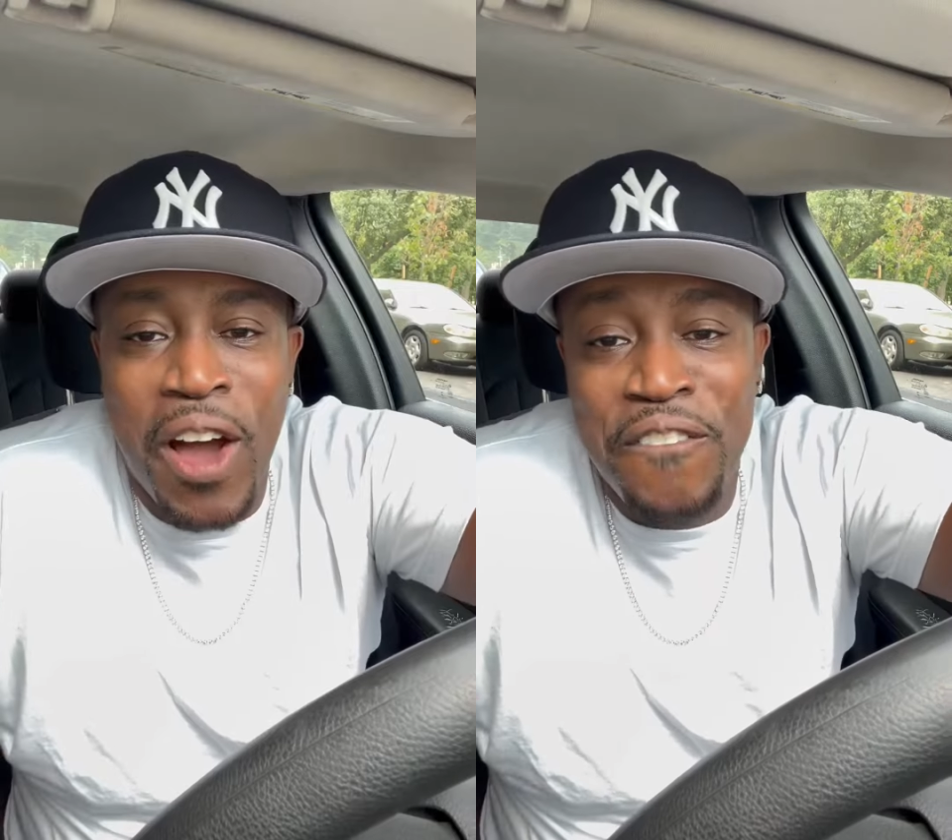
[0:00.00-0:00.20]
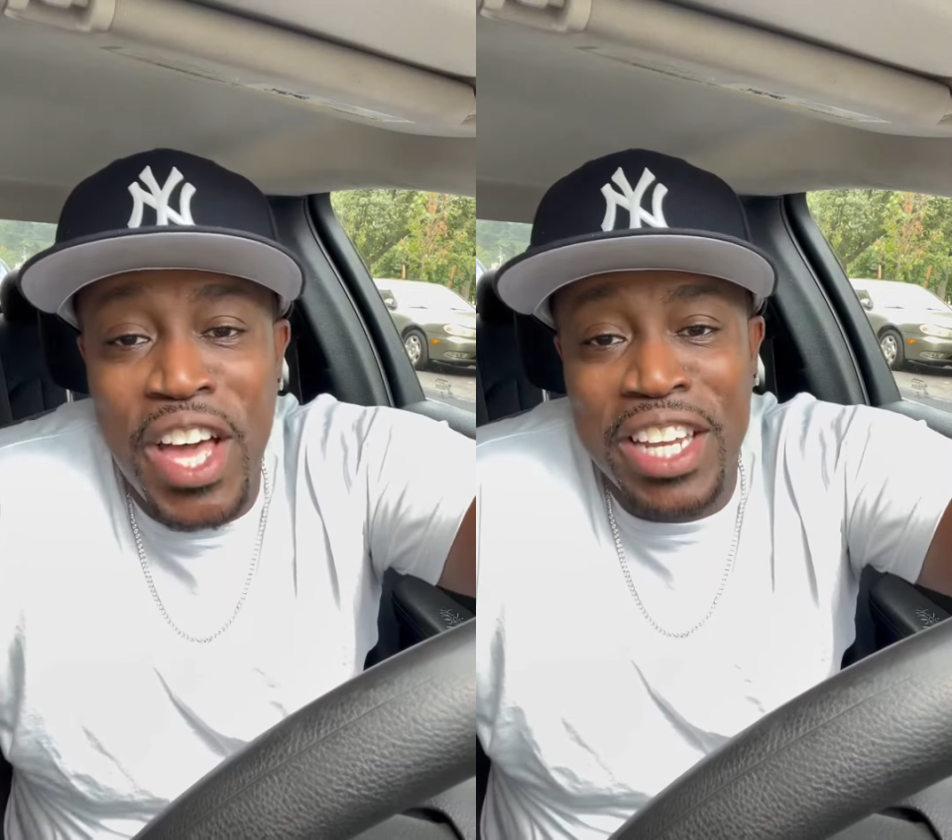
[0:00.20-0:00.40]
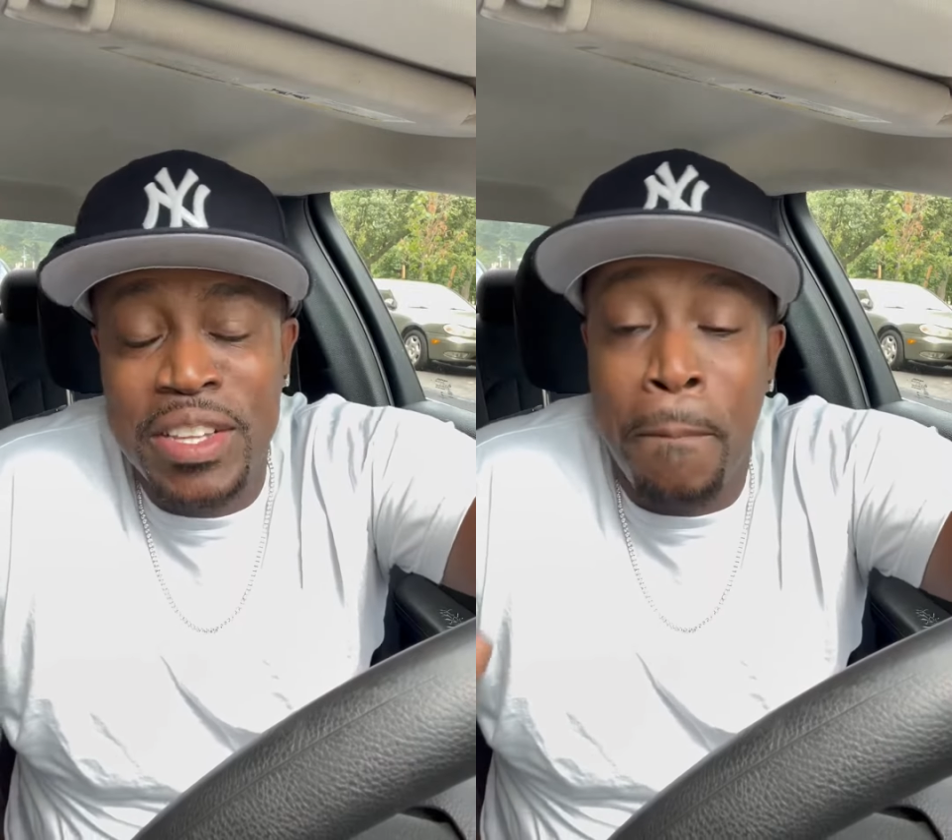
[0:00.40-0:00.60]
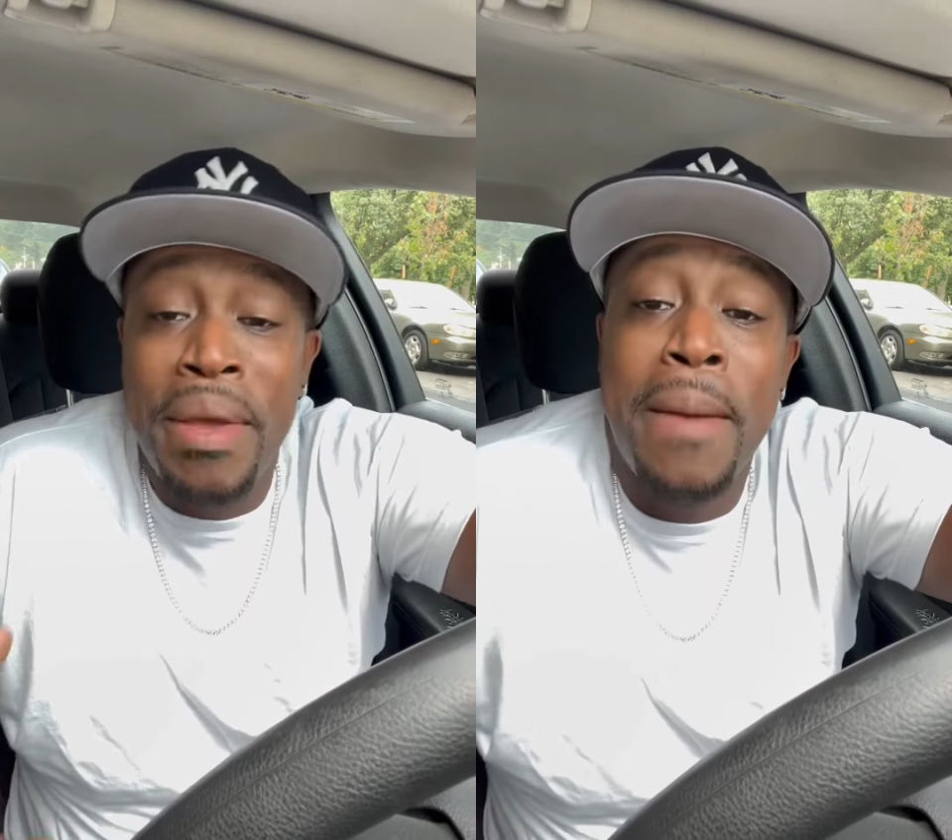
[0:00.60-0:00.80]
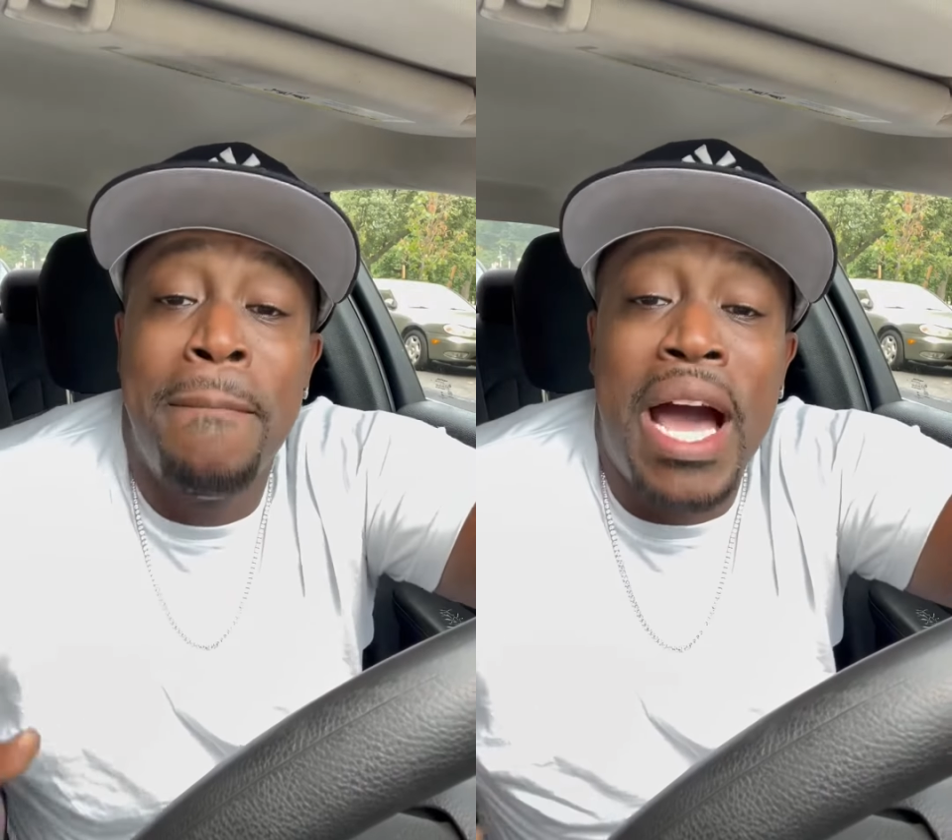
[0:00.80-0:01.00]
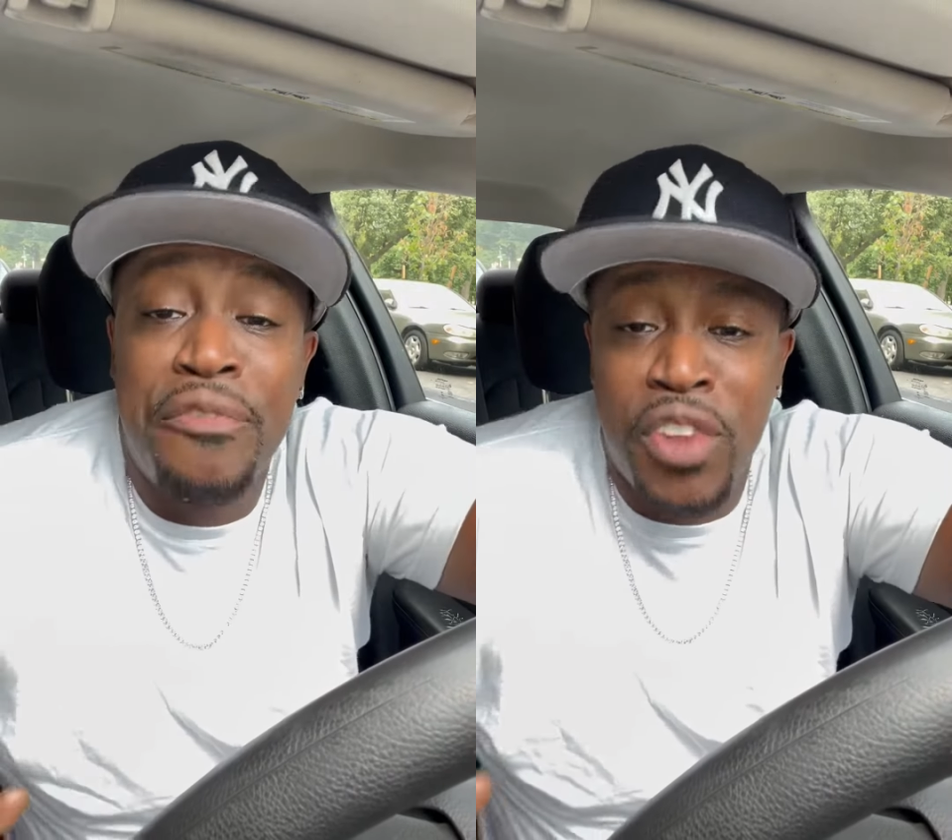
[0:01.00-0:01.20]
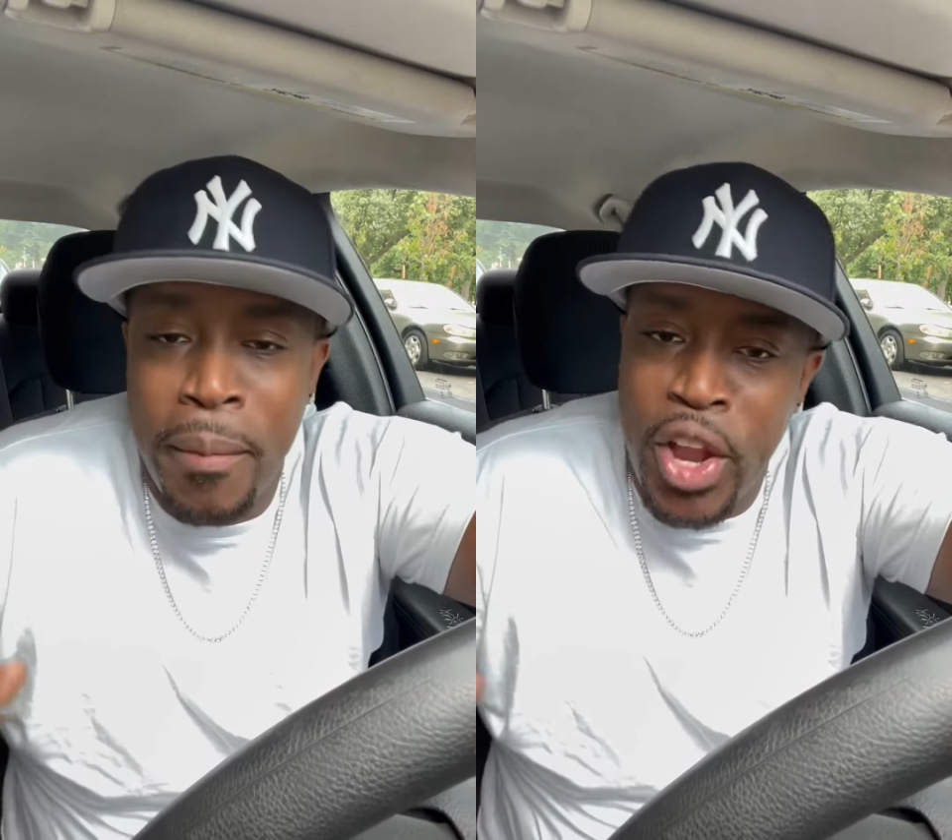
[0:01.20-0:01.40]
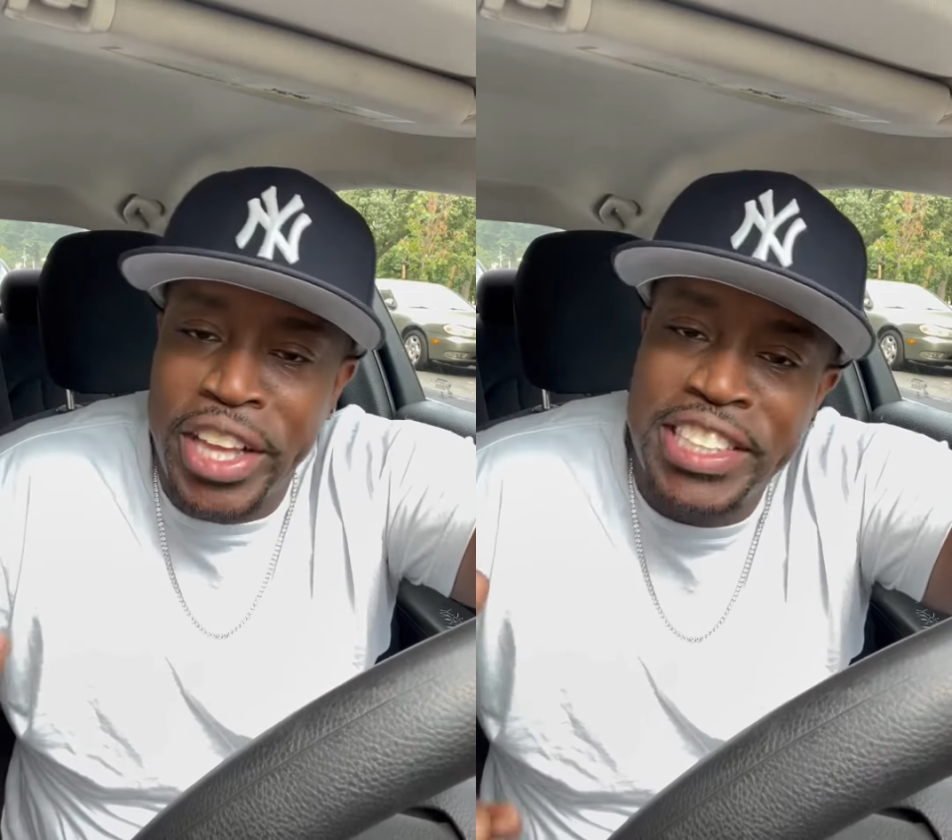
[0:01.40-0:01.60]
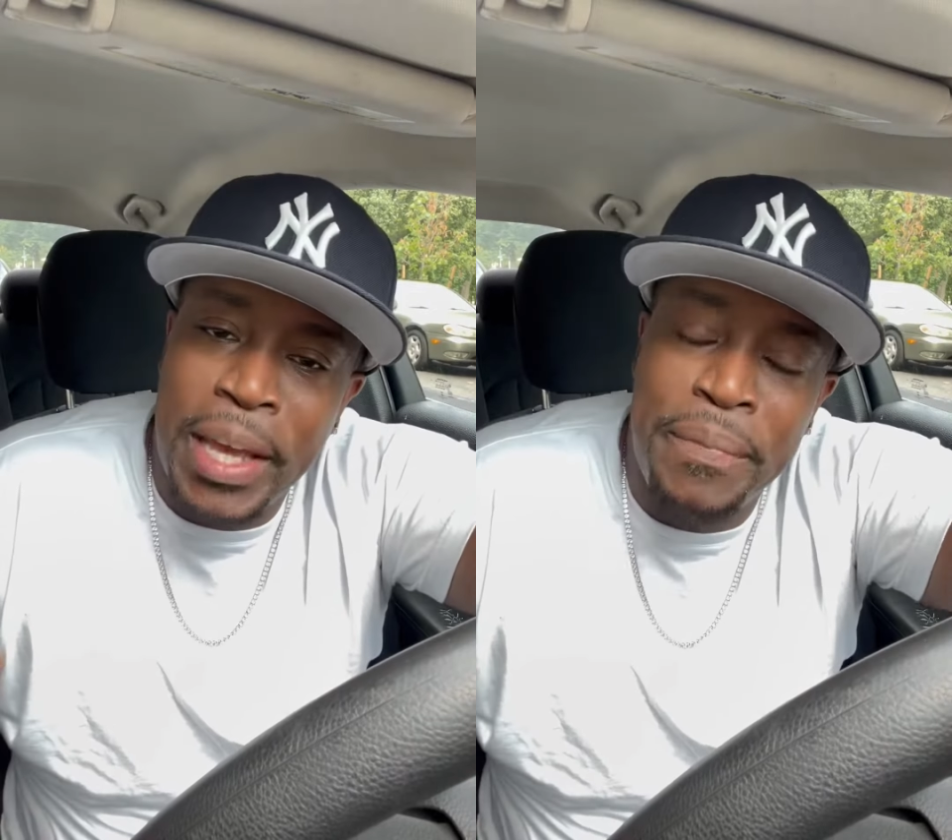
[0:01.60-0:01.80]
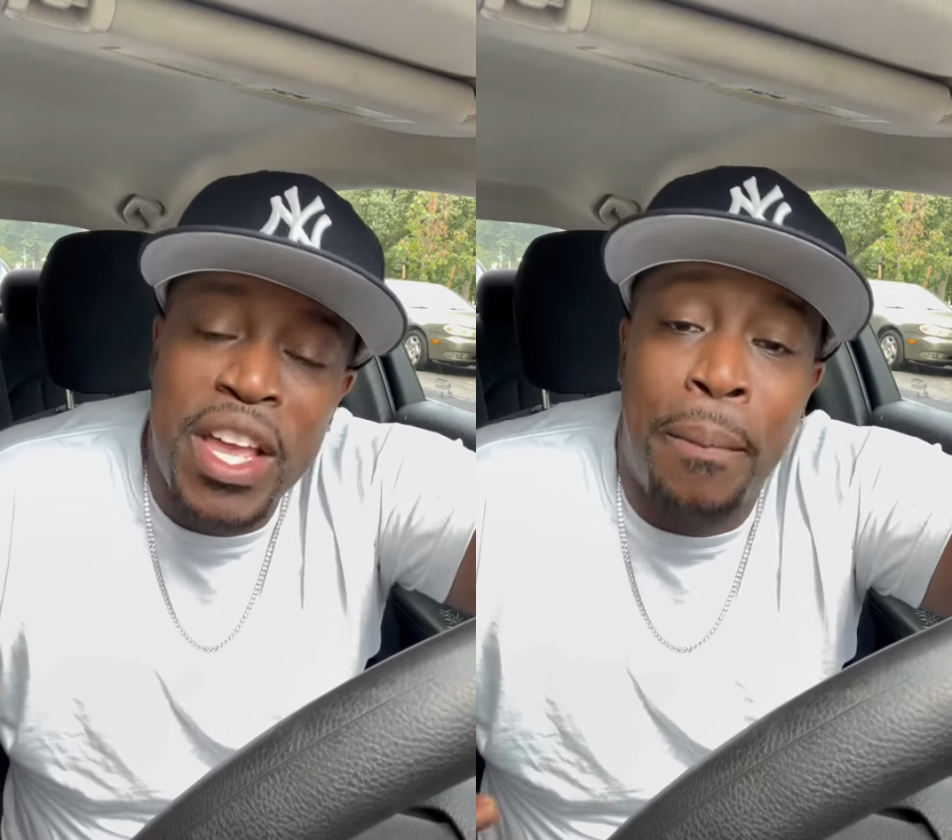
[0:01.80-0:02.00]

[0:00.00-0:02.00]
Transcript: fellas, be mindful about accepting